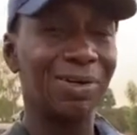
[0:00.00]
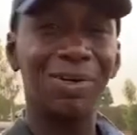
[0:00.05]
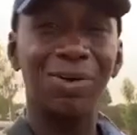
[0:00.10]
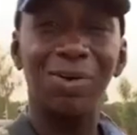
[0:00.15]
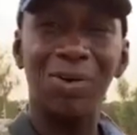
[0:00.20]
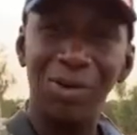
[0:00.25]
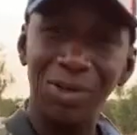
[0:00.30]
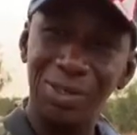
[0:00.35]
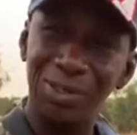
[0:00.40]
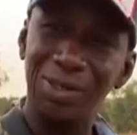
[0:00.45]

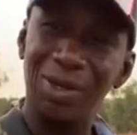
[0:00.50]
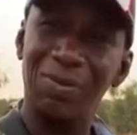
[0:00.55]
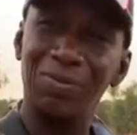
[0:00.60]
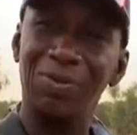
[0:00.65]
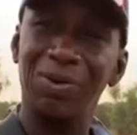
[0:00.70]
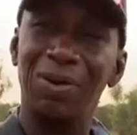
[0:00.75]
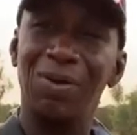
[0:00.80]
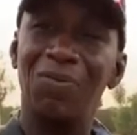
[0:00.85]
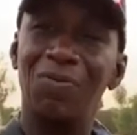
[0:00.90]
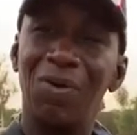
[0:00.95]
concept,
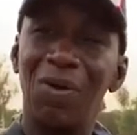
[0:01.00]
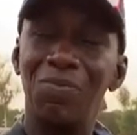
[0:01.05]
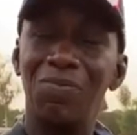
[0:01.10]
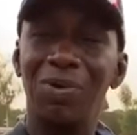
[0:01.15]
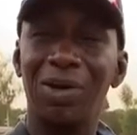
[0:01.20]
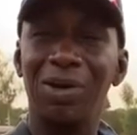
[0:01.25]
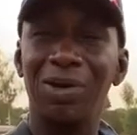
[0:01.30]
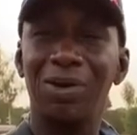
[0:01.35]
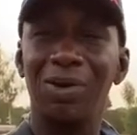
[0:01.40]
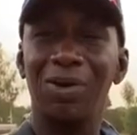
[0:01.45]
the
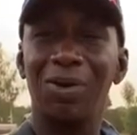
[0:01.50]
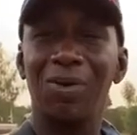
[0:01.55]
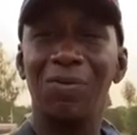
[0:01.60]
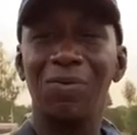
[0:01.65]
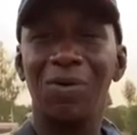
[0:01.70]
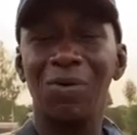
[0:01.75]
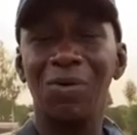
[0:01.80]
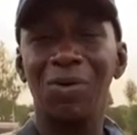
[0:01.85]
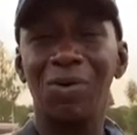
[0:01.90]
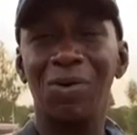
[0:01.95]
fabric of
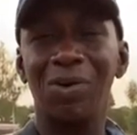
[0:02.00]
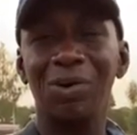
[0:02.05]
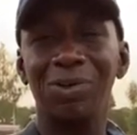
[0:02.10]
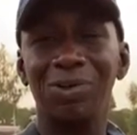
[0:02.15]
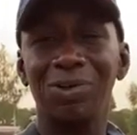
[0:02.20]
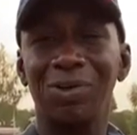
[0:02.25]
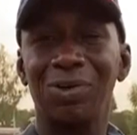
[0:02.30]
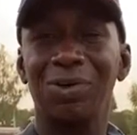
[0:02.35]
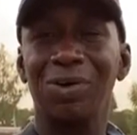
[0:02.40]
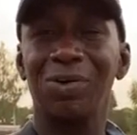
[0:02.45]
our
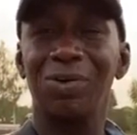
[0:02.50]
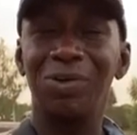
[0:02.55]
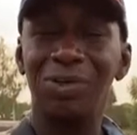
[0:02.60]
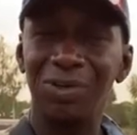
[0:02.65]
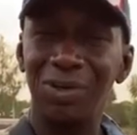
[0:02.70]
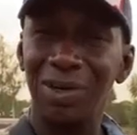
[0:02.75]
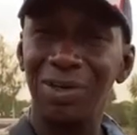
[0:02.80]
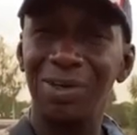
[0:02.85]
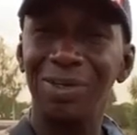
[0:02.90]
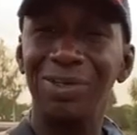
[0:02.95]
culture, our
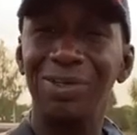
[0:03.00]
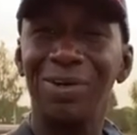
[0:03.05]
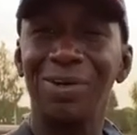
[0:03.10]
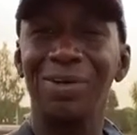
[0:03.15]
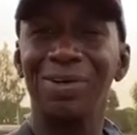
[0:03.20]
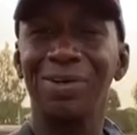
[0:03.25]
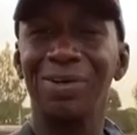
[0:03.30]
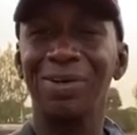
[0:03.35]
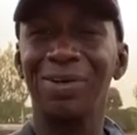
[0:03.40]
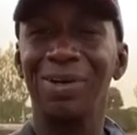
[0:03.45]

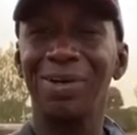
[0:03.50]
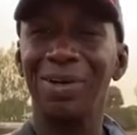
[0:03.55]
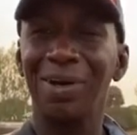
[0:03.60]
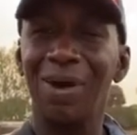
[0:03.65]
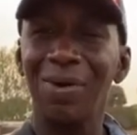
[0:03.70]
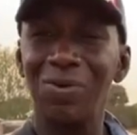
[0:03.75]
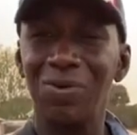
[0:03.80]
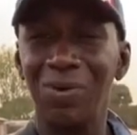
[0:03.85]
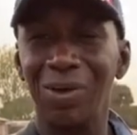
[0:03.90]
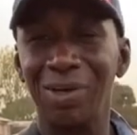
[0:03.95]
tradition and
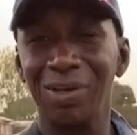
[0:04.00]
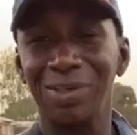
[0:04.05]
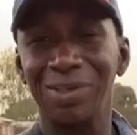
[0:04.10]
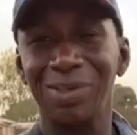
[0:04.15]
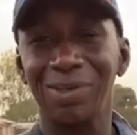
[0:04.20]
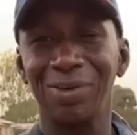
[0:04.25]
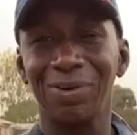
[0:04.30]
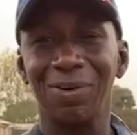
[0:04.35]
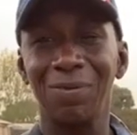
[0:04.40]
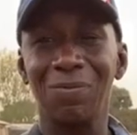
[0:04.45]
language,
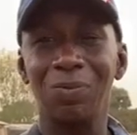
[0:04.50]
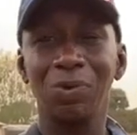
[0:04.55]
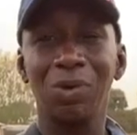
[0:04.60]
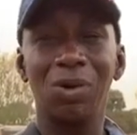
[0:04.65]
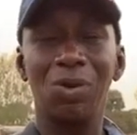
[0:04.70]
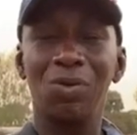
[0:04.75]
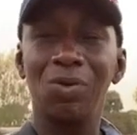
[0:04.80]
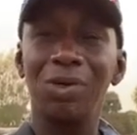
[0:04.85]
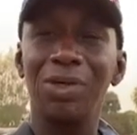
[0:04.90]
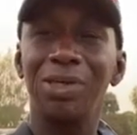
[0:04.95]
you
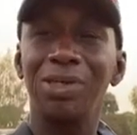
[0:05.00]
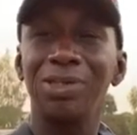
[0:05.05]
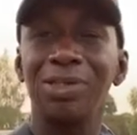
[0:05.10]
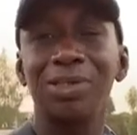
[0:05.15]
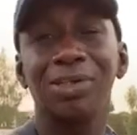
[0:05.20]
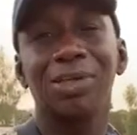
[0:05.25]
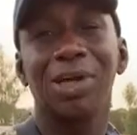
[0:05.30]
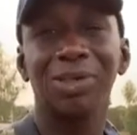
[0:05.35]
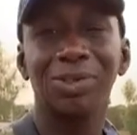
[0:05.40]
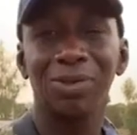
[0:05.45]
know. All these
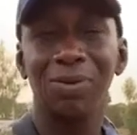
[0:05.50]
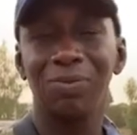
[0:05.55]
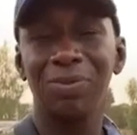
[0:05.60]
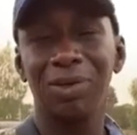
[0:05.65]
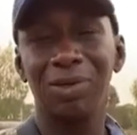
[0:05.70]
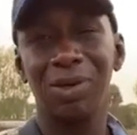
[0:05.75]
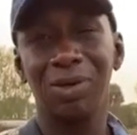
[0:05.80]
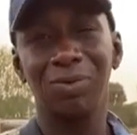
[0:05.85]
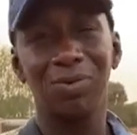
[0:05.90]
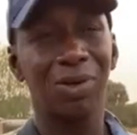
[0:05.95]
things are
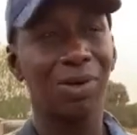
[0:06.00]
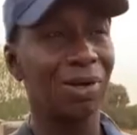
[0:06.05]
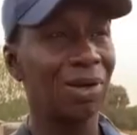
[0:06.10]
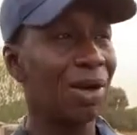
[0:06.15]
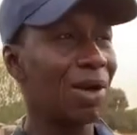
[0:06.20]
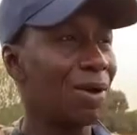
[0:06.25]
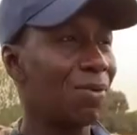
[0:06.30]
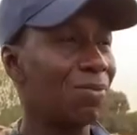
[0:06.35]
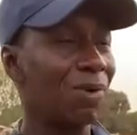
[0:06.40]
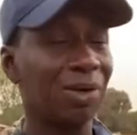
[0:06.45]
something that will
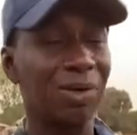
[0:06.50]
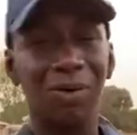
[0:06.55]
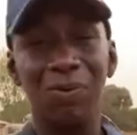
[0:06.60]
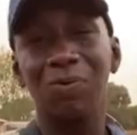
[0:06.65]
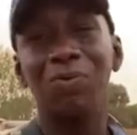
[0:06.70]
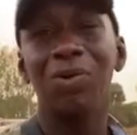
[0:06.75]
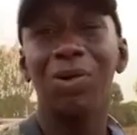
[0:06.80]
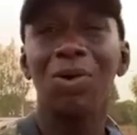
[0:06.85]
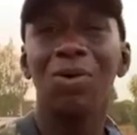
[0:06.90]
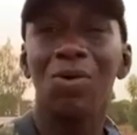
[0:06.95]
make them
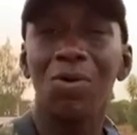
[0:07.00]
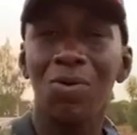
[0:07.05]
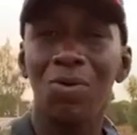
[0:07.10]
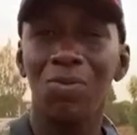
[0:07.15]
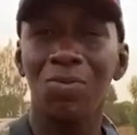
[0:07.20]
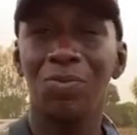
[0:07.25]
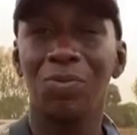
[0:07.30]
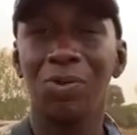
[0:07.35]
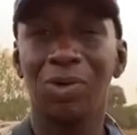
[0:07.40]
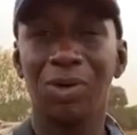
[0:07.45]
feel
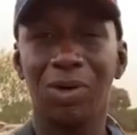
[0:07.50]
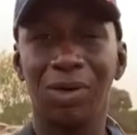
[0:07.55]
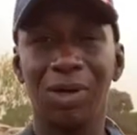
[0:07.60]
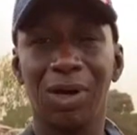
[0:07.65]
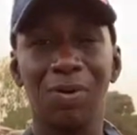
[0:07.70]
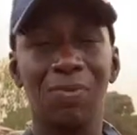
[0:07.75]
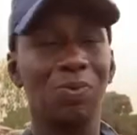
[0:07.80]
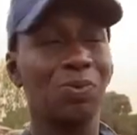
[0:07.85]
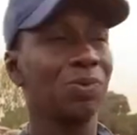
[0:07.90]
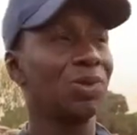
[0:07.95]
home, okay?
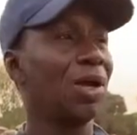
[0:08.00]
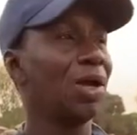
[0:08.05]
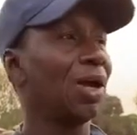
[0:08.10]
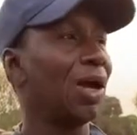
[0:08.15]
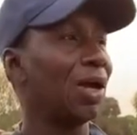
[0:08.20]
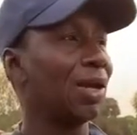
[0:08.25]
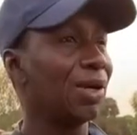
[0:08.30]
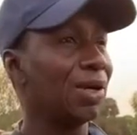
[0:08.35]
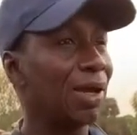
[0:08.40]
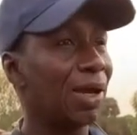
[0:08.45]

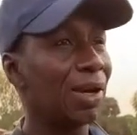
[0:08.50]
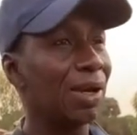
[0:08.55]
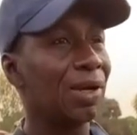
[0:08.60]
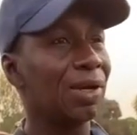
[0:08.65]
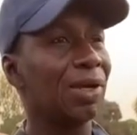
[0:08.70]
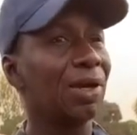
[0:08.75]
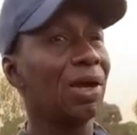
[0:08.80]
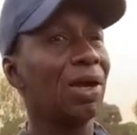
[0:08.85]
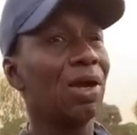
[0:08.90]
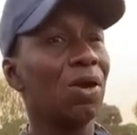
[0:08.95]
And
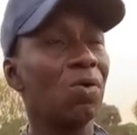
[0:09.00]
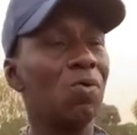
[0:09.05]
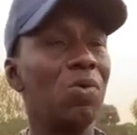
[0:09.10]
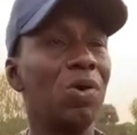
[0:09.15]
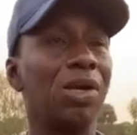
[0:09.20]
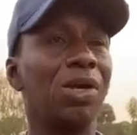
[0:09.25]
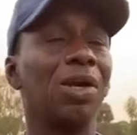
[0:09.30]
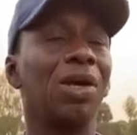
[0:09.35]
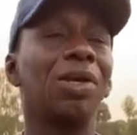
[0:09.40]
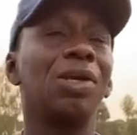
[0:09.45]
then we
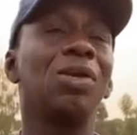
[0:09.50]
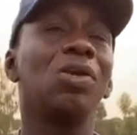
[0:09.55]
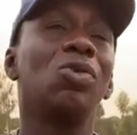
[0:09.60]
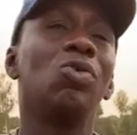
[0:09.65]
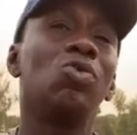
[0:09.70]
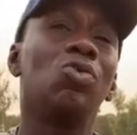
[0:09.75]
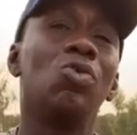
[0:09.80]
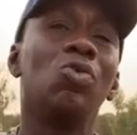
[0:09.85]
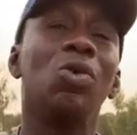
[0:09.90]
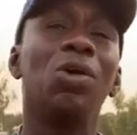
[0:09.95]
can
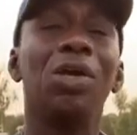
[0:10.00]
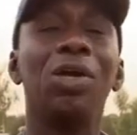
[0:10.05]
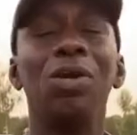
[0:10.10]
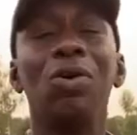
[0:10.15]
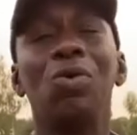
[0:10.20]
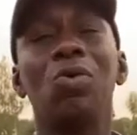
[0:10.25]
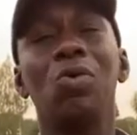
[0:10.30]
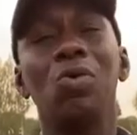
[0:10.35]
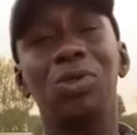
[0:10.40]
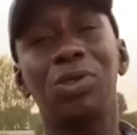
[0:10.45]
do
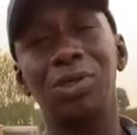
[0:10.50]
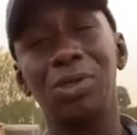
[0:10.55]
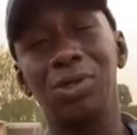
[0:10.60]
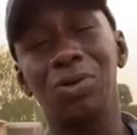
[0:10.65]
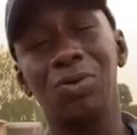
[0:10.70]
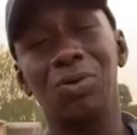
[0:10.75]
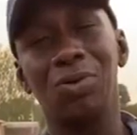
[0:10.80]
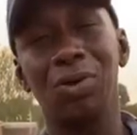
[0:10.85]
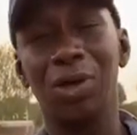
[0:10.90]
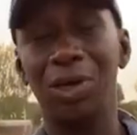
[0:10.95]

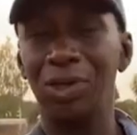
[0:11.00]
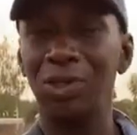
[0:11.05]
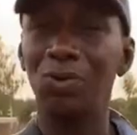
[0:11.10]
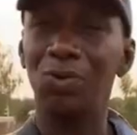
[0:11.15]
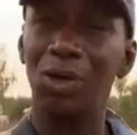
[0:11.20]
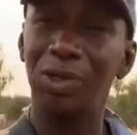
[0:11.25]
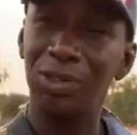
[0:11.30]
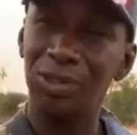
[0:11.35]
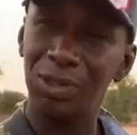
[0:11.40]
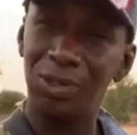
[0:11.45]
EOTO, each
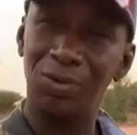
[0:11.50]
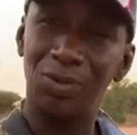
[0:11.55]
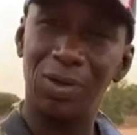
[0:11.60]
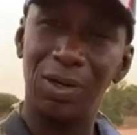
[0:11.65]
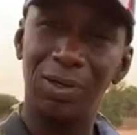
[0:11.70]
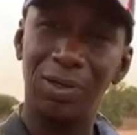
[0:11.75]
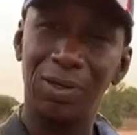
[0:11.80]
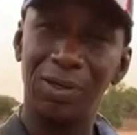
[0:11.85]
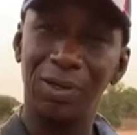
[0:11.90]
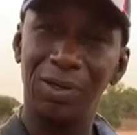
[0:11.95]
one teach
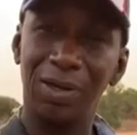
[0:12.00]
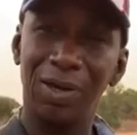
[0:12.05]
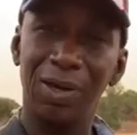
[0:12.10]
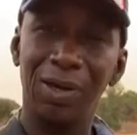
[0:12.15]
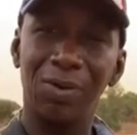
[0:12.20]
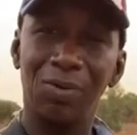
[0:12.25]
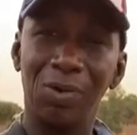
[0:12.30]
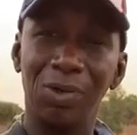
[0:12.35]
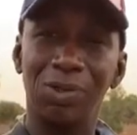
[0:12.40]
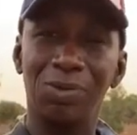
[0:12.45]
one,
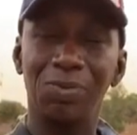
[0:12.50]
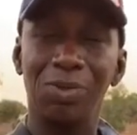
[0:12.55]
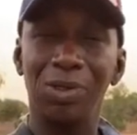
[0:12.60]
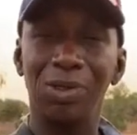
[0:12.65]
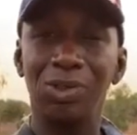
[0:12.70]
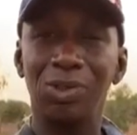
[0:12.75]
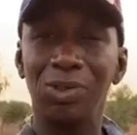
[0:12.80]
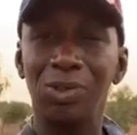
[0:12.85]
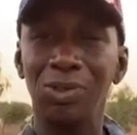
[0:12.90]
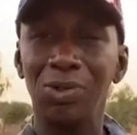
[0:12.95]
which
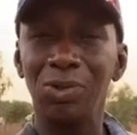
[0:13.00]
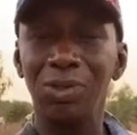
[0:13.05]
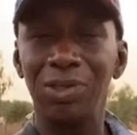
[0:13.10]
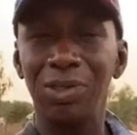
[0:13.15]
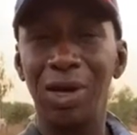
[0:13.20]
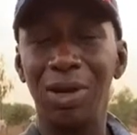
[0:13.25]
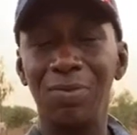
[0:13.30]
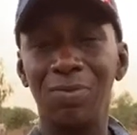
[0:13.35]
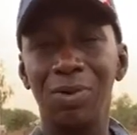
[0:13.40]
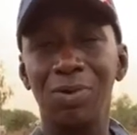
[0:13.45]
means you
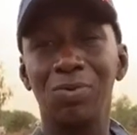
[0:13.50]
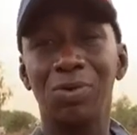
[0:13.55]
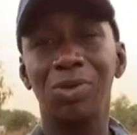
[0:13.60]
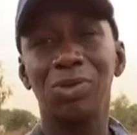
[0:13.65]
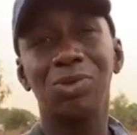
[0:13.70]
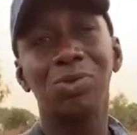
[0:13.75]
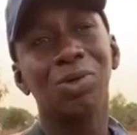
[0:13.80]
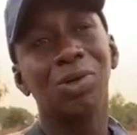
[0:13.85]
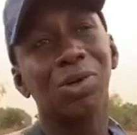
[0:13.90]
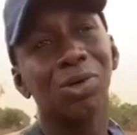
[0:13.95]
tell me
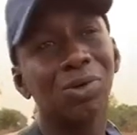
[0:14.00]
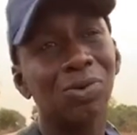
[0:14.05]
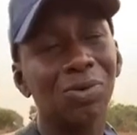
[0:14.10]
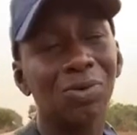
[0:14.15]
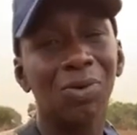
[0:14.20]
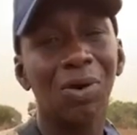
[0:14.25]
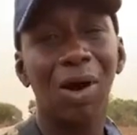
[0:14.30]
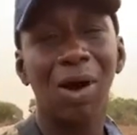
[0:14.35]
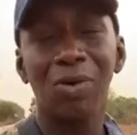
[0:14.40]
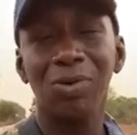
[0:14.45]
what you can
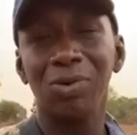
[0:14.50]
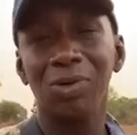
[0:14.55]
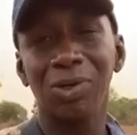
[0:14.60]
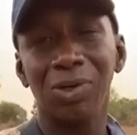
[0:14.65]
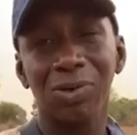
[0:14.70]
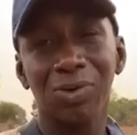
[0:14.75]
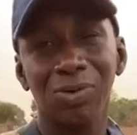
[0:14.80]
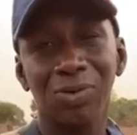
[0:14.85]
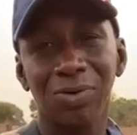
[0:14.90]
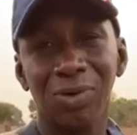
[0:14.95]
do, how you
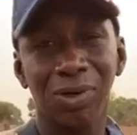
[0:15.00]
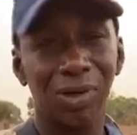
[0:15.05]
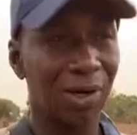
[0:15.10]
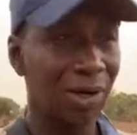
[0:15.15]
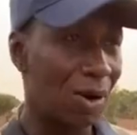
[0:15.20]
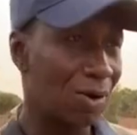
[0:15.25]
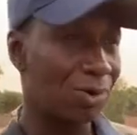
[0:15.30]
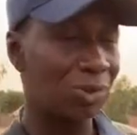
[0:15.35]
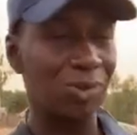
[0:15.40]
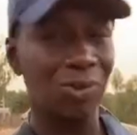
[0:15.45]
can do it, and
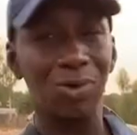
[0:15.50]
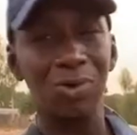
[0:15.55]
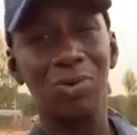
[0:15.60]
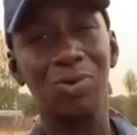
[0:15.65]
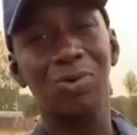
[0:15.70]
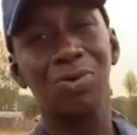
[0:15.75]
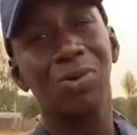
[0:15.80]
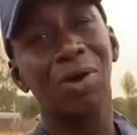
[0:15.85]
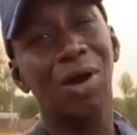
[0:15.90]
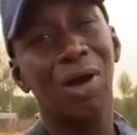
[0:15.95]
I'll show
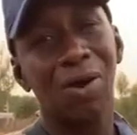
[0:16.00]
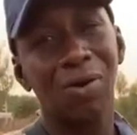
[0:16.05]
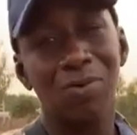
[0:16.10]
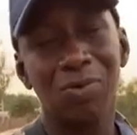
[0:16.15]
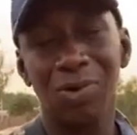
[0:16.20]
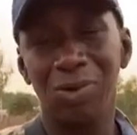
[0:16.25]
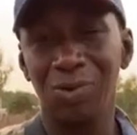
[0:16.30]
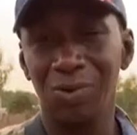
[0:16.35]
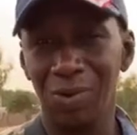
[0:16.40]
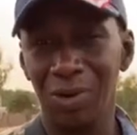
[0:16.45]
you how
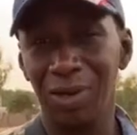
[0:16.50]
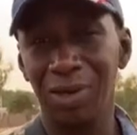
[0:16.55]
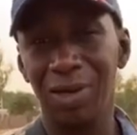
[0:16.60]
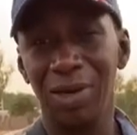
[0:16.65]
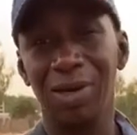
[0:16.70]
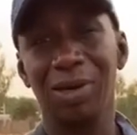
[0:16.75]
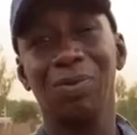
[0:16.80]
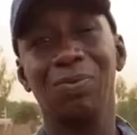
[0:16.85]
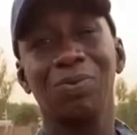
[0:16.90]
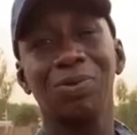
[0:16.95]
we do it
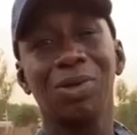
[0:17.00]
here.